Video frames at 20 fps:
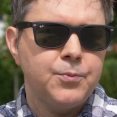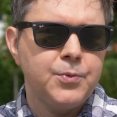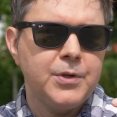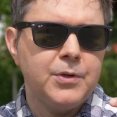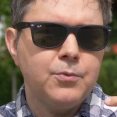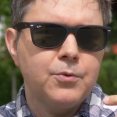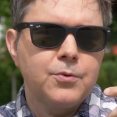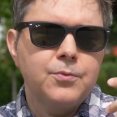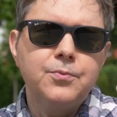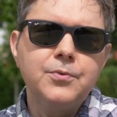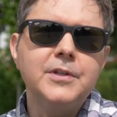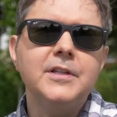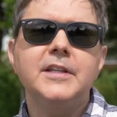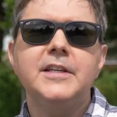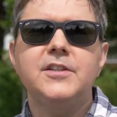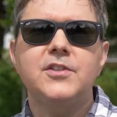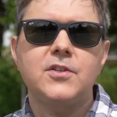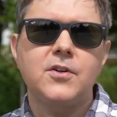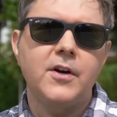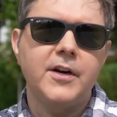
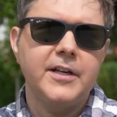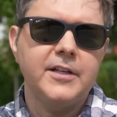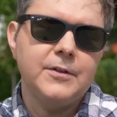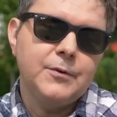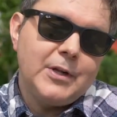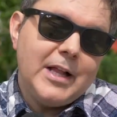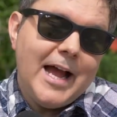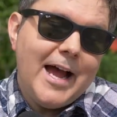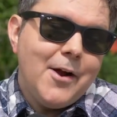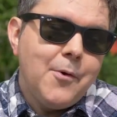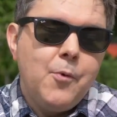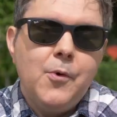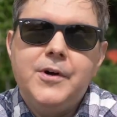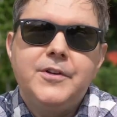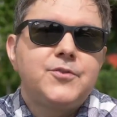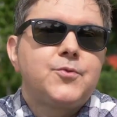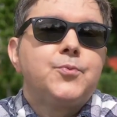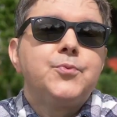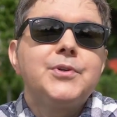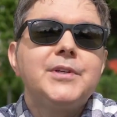I
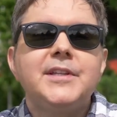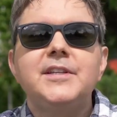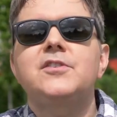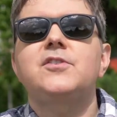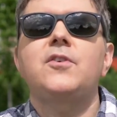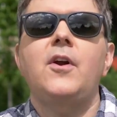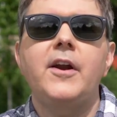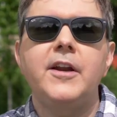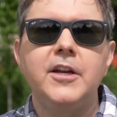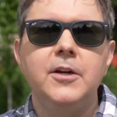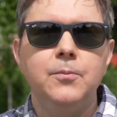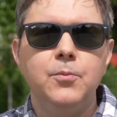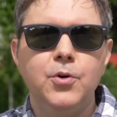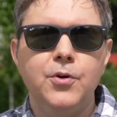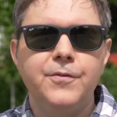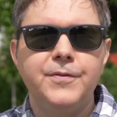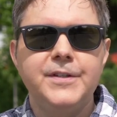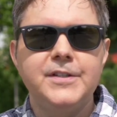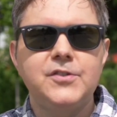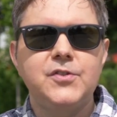was really starting to
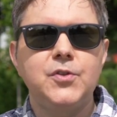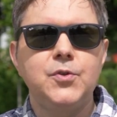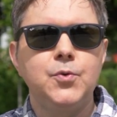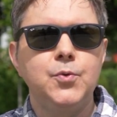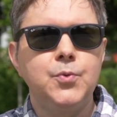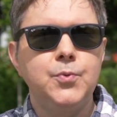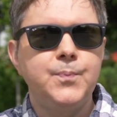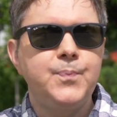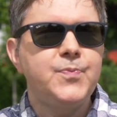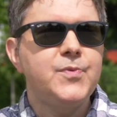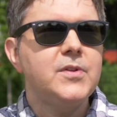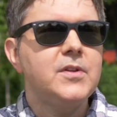move into